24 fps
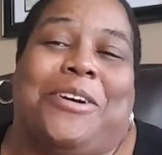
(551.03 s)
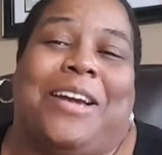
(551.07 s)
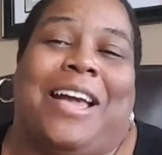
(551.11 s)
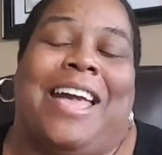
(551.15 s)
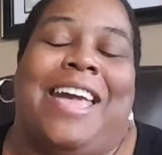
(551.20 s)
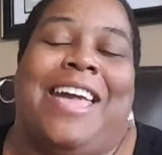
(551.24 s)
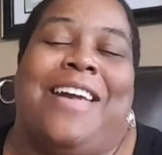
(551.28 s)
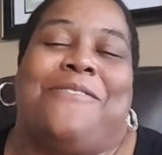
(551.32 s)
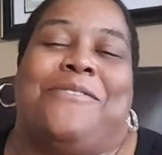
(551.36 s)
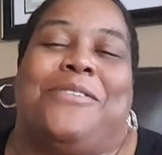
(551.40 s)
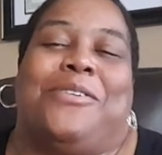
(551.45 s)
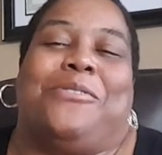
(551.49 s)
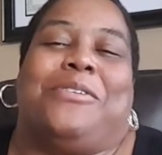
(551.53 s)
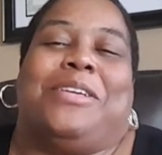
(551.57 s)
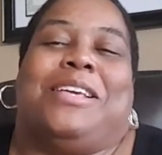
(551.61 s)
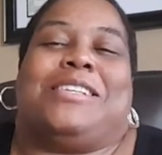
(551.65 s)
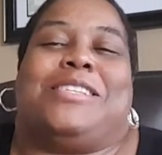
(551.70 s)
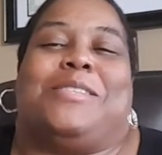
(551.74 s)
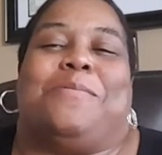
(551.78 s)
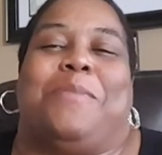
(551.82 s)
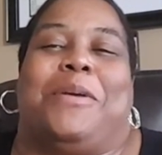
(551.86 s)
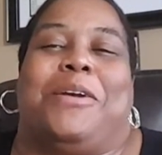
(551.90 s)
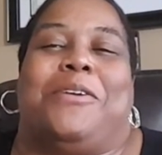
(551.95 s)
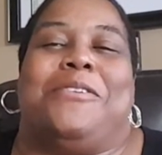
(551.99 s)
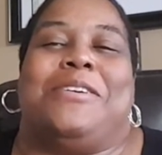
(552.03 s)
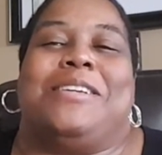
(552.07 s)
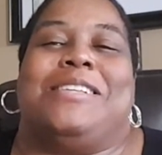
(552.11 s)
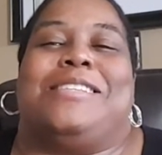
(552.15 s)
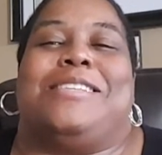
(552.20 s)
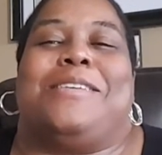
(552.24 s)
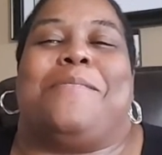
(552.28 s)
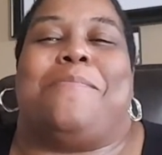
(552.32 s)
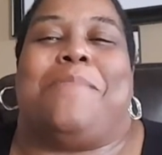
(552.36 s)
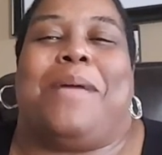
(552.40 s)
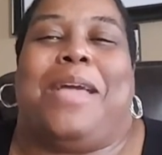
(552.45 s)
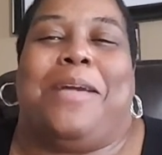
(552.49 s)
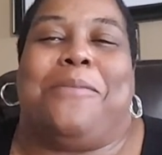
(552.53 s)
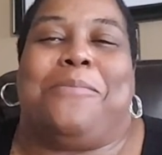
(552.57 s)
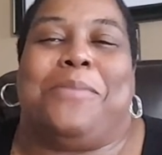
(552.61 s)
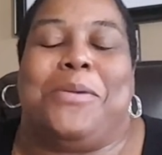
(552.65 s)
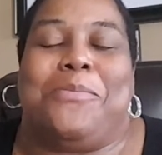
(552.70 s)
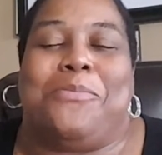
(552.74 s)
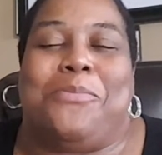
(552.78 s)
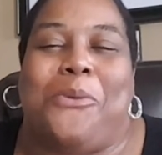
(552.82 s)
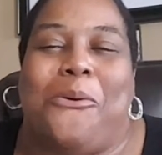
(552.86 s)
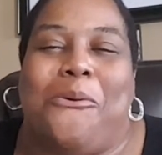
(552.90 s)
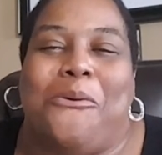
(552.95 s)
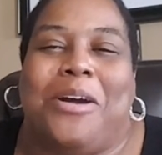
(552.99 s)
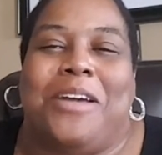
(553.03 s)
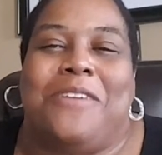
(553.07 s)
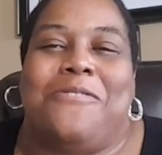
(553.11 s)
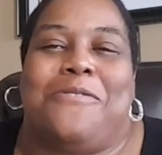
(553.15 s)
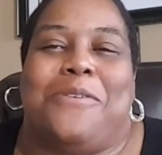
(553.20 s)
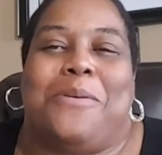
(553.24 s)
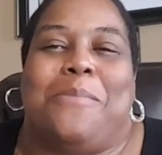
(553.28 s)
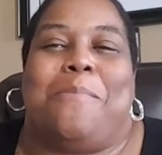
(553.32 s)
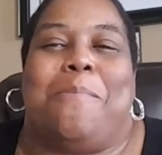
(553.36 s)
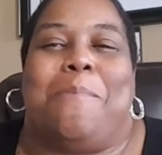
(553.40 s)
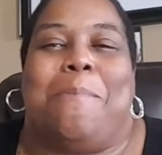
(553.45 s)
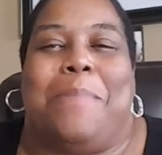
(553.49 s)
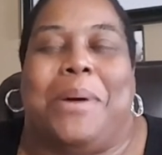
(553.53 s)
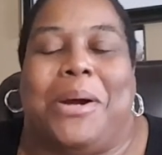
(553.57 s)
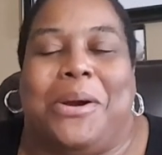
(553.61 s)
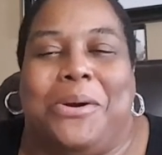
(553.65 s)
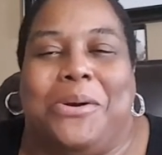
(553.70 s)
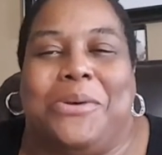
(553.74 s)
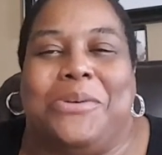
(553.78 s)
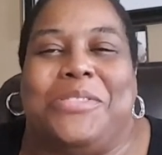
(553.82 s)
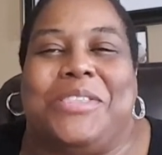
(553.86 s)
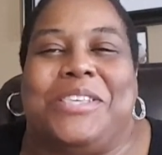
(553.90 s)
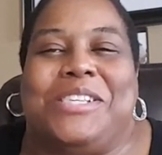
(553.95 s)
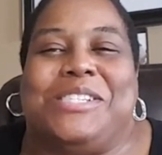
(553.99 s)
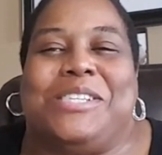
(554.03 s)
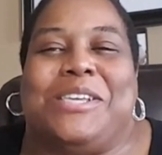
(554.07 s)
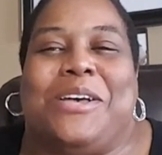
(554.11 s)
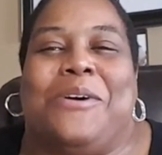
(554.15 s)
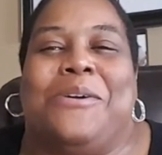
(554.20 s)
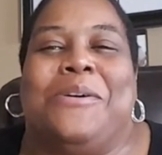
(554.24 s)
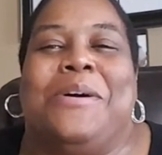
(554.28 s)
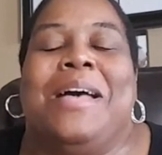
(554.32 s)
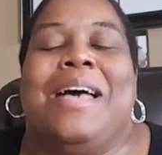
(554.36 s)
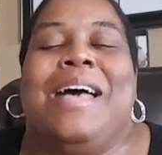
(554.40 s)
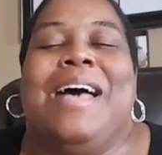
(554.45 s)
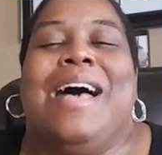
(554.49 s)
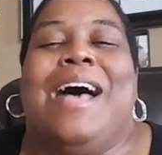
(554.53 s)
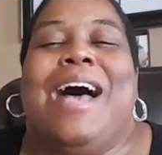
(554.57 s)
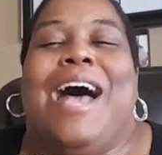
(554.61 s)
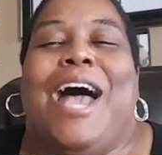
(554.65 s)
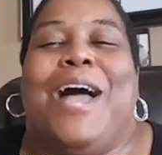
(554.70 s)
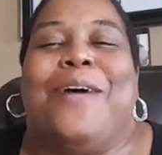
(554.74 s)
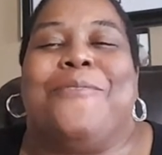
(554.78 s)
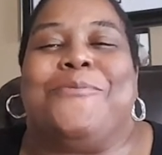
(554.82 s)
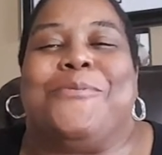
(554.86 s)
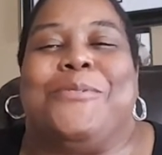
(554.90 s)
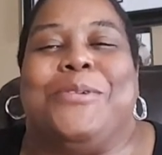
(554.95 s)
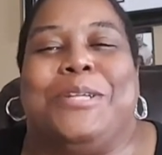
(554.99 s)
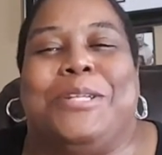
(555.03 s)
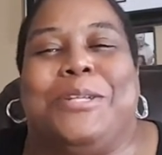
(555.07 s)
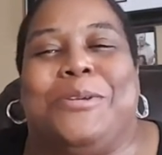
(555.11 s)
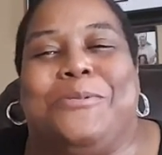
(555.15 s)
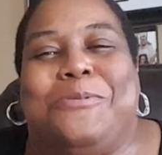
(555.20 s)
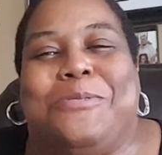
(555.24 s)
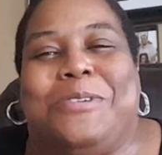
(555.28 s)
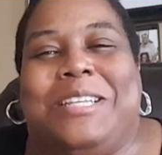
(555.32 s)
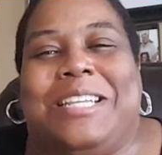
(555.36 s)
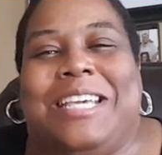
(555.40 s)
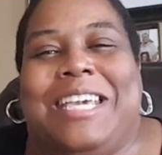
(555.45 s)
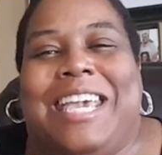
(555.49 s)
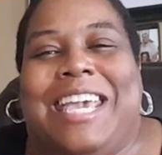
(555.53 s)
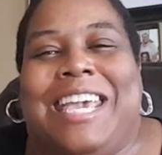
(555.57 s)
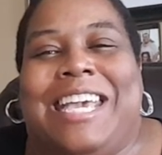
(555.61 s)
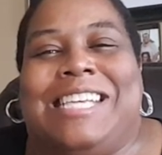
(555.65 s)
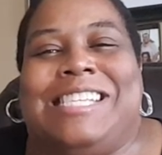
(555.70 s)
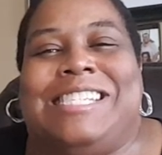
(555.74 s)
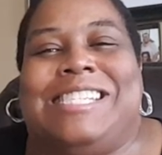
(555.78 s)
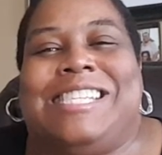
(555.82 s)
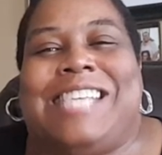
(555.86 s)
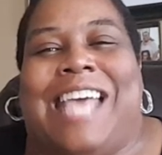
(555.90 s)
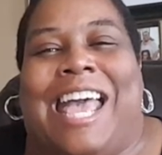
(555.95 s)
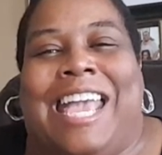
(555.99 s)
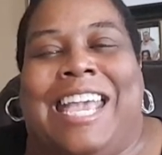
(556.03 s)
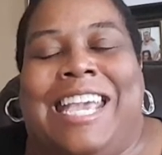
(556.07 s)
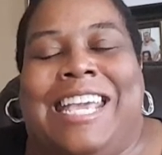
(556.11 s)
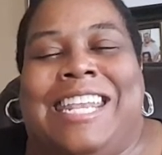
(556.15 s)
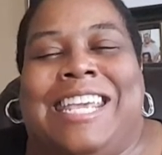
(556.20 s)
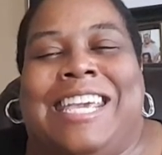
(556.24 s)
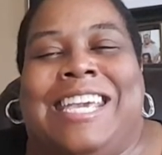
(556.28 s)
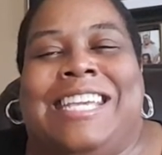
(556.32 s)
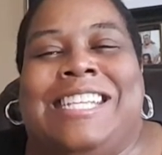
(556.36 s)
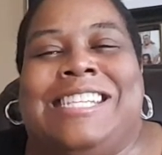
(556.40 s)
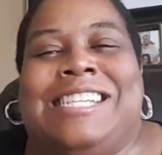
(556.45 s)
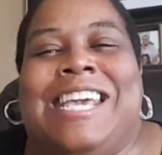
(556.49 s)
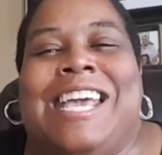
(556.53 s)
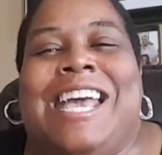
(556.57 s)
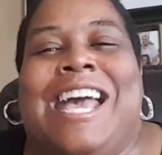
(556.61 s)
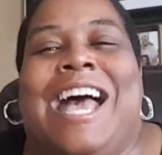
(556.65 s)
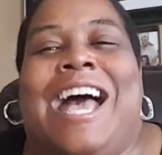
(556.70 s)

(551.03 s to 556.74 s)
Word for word: I haven't experienced a baby boy from birth, so I'm really, really excited,